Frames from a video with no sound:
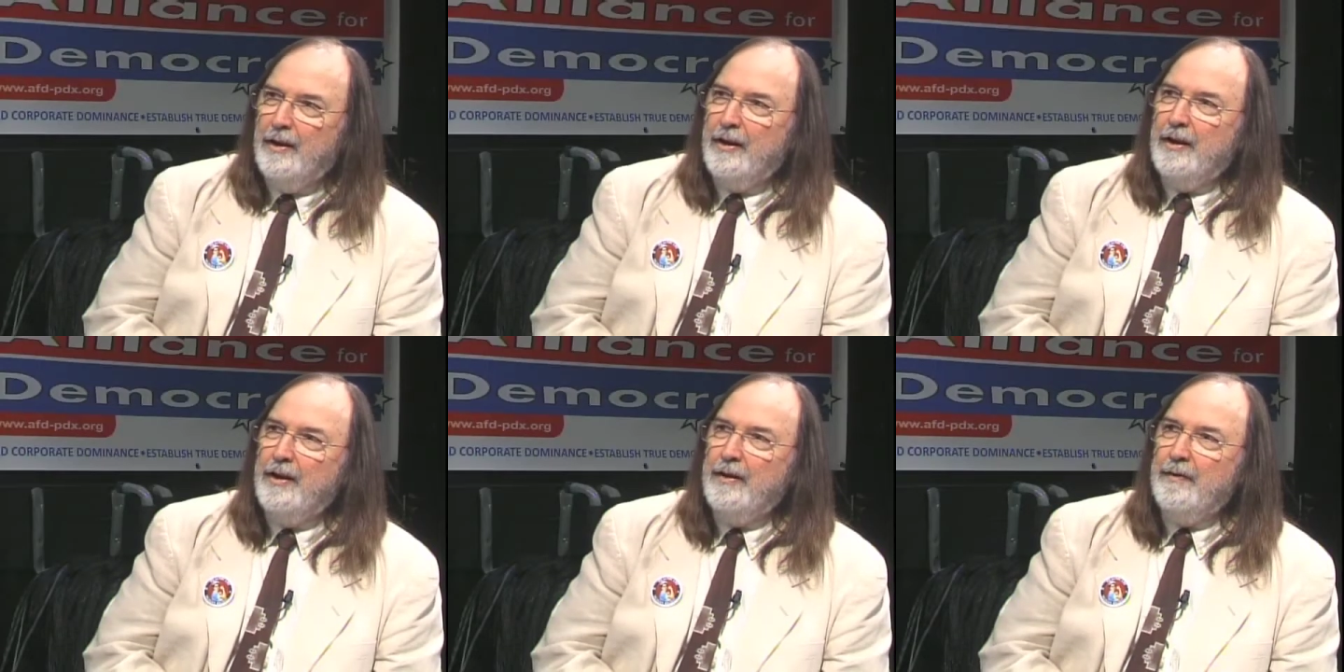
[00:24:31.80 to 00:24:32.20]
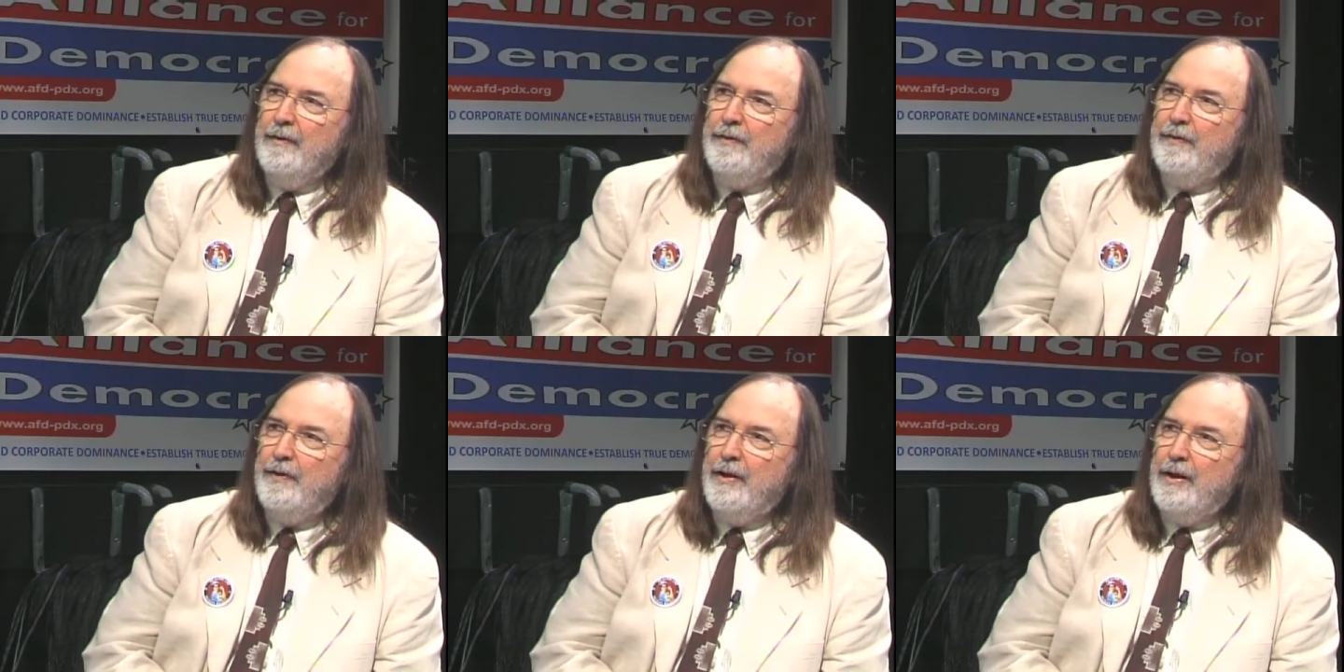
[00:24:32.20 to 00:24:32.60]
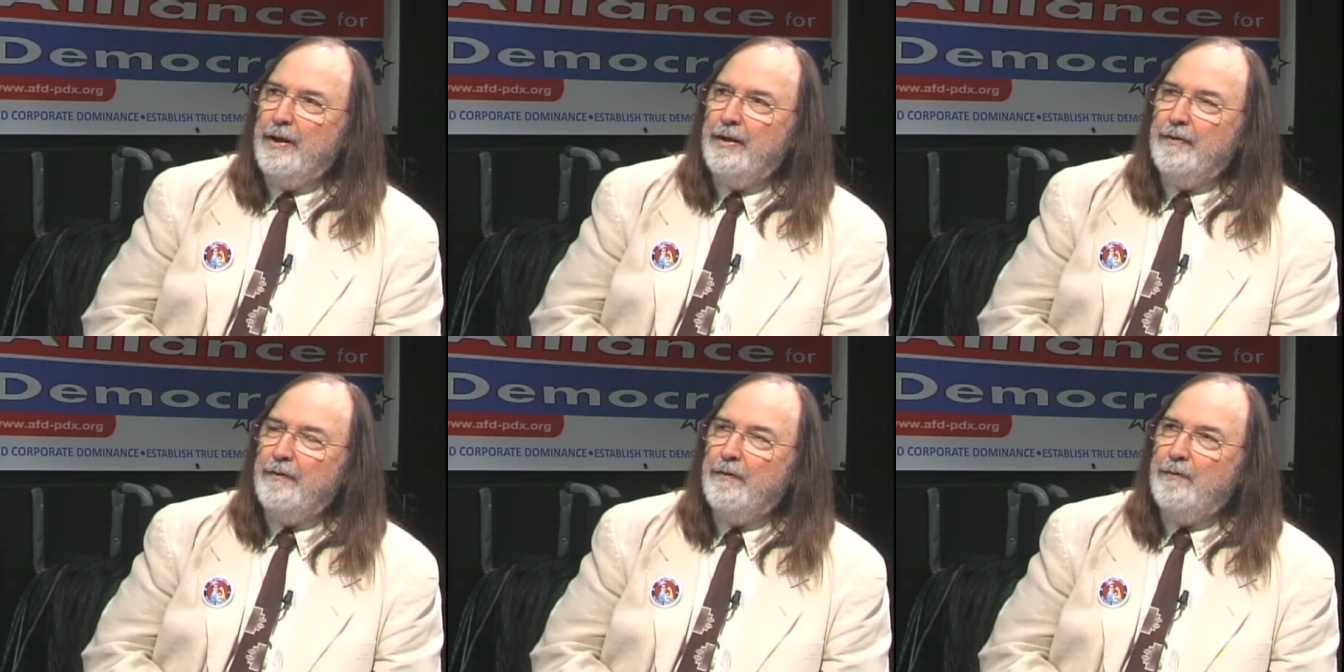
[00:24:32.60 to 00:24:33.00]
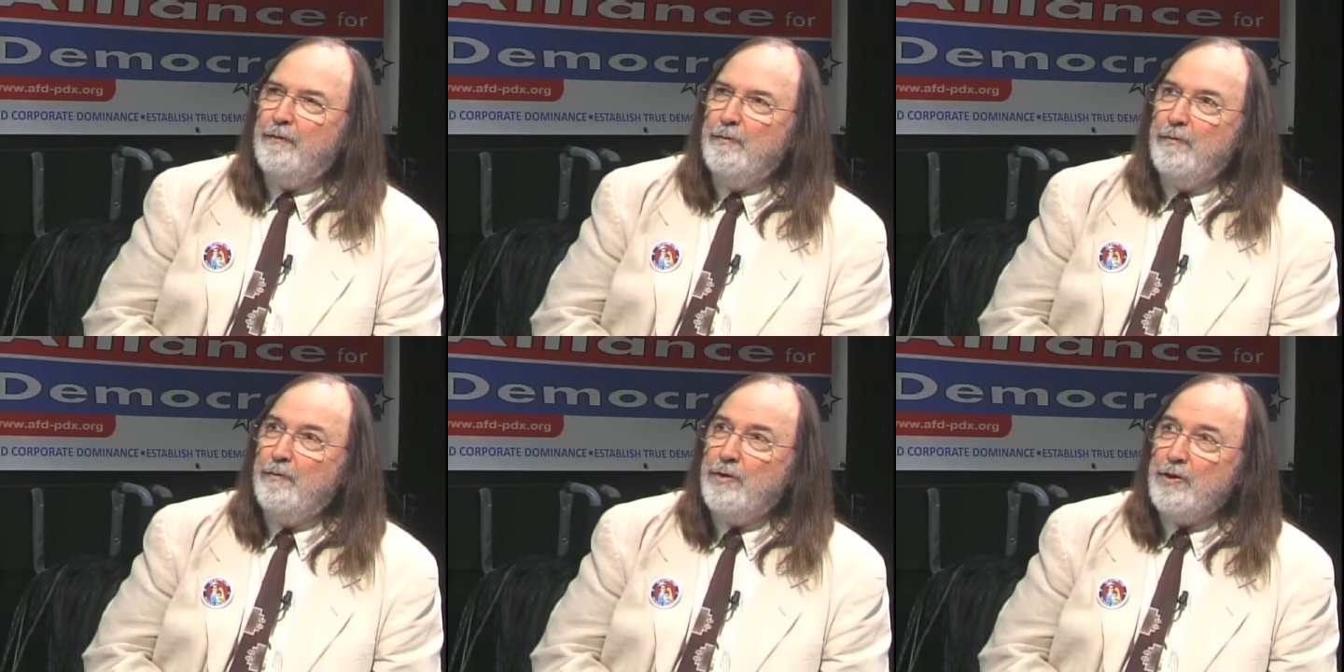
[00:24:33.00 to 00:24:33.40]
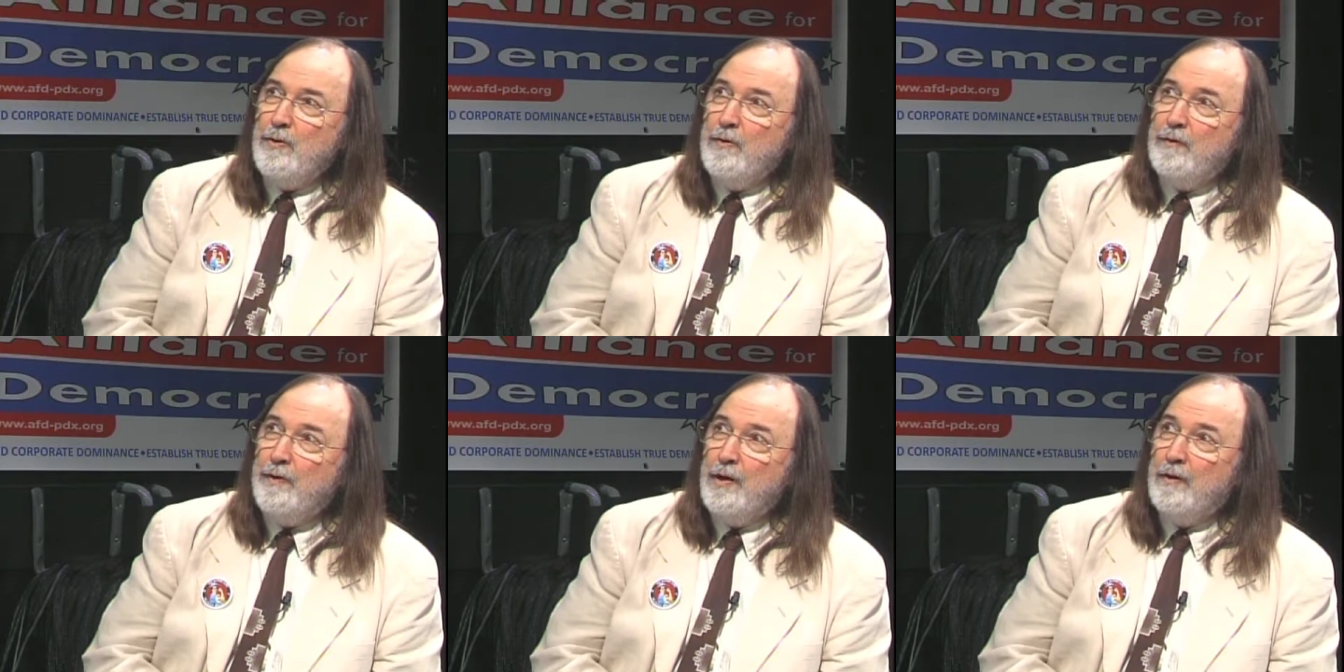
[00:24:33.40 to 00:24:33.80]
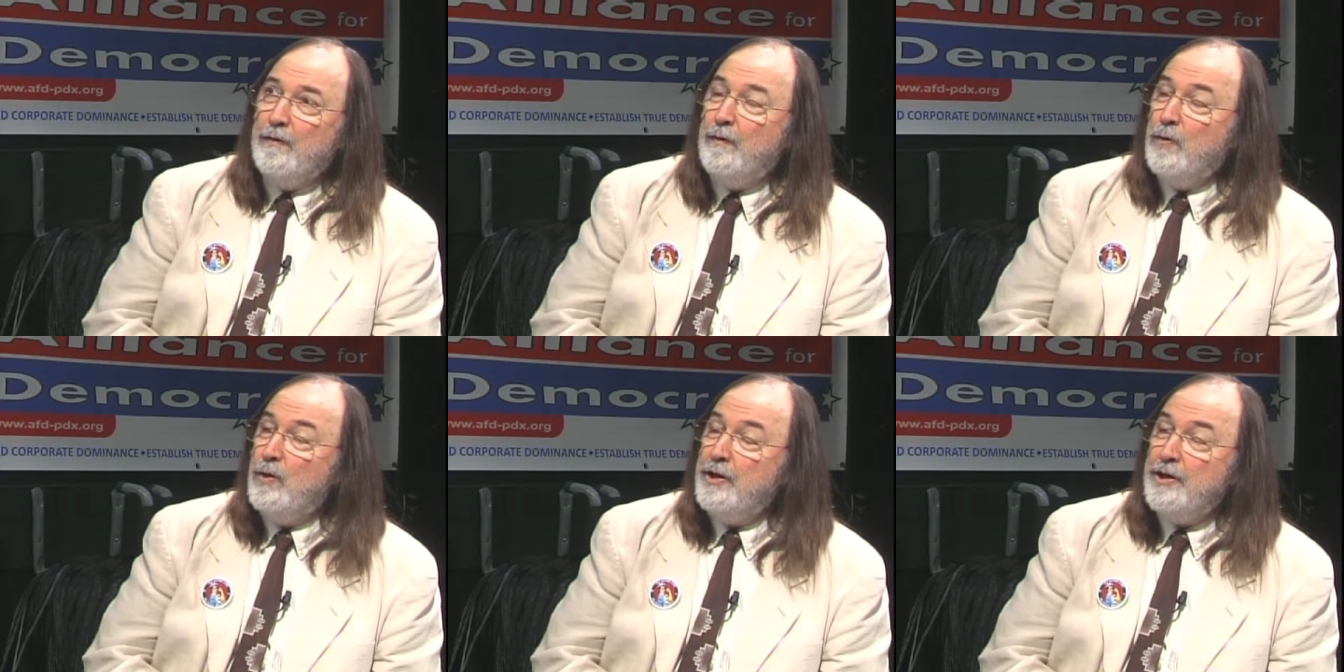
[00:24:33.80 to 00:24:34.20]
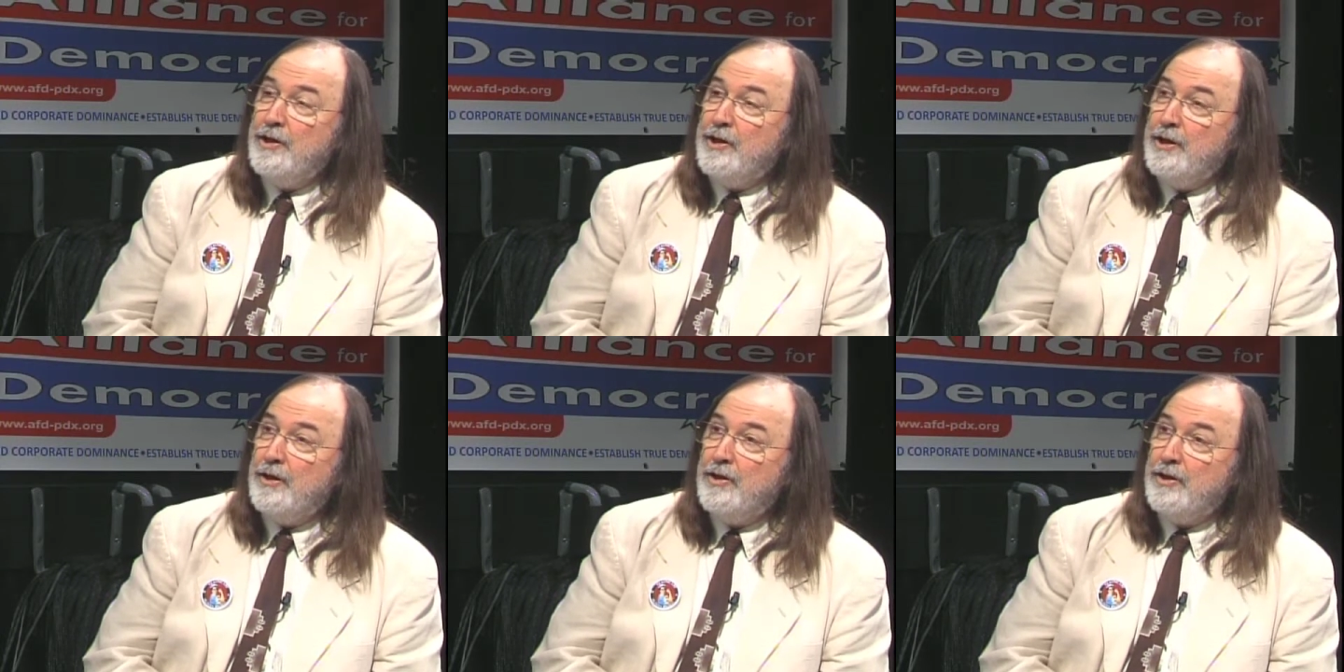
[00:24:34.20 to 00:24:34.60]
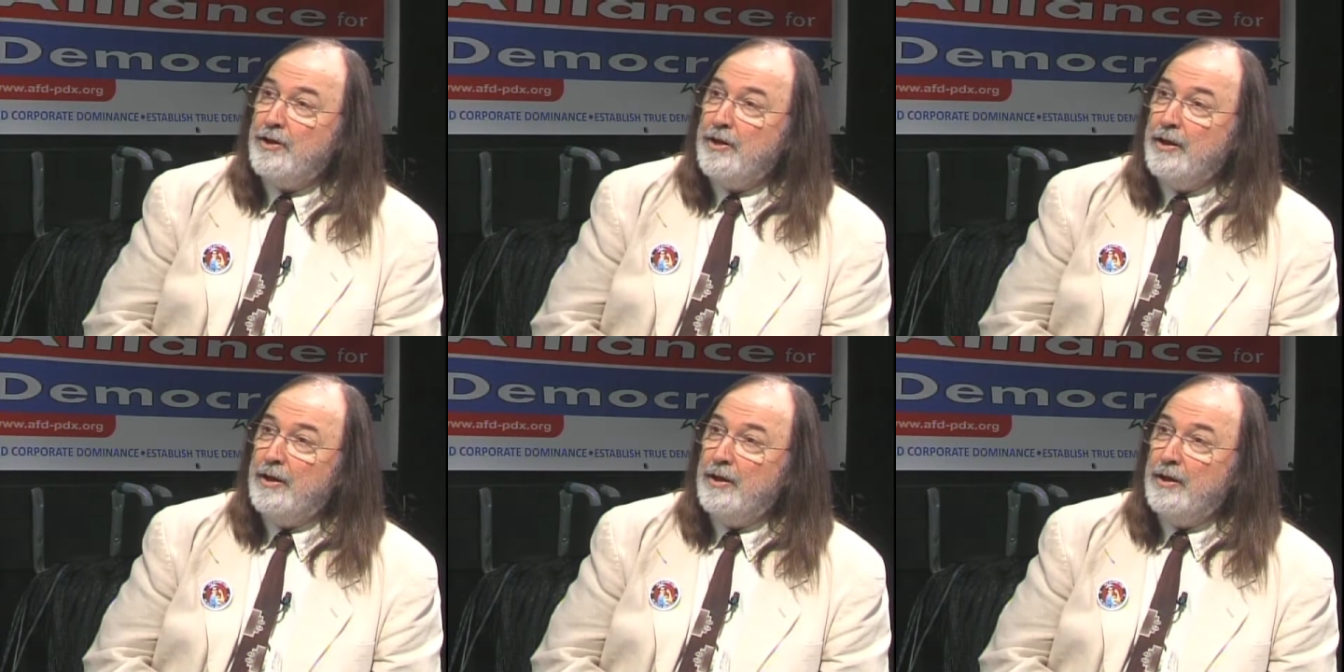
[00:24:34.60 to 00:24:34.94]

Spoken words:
of so far 46